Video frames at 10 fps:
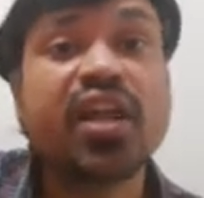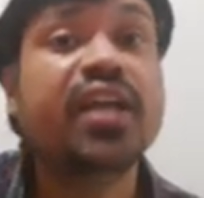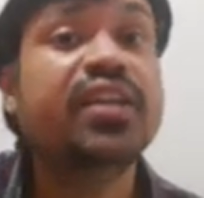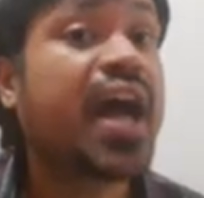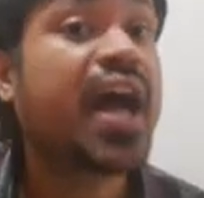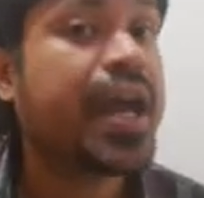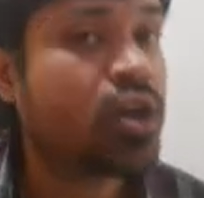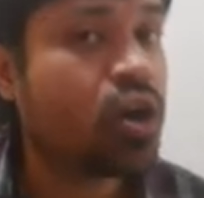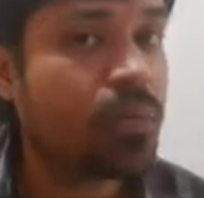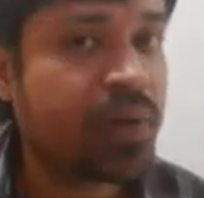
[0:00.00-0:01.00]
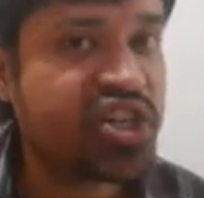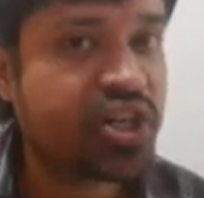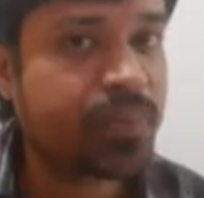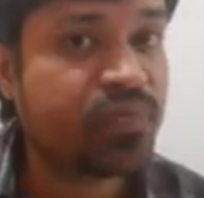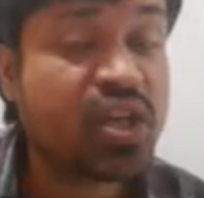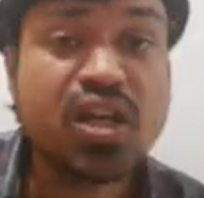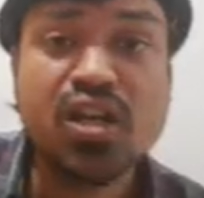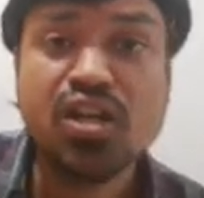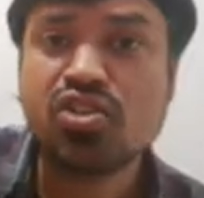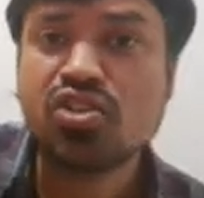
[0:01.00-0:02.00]
and the high competition.
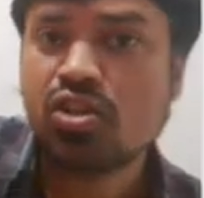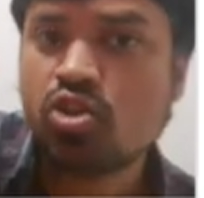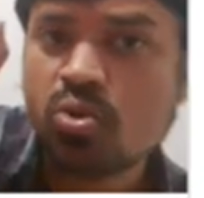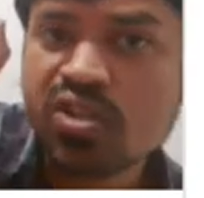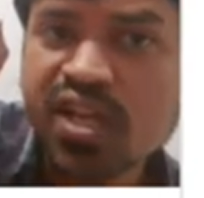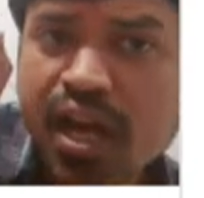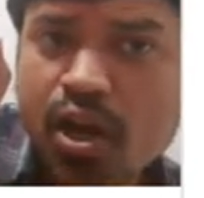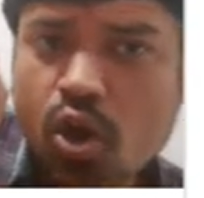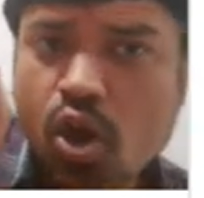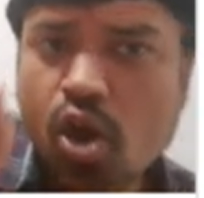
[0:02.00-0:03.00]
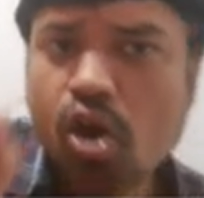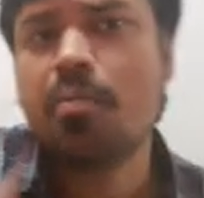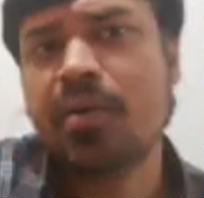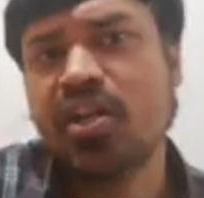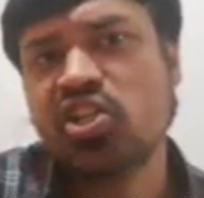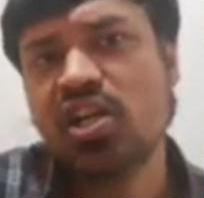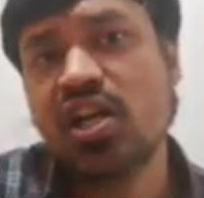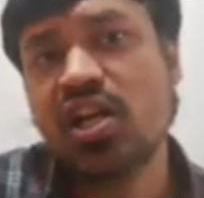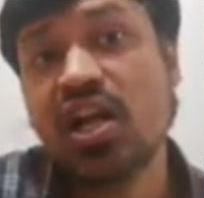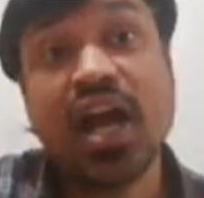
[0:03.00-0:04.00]
So choosing a low competition
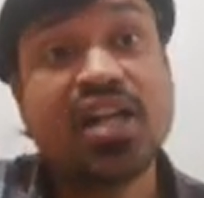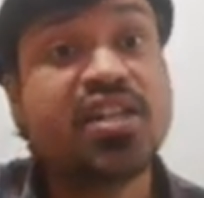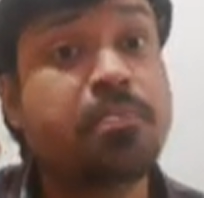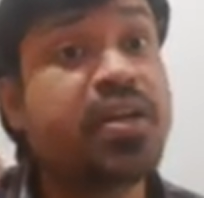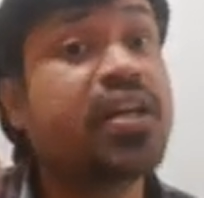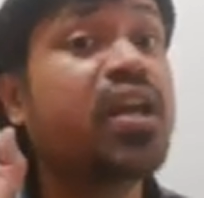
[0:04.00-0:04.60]
as a beginner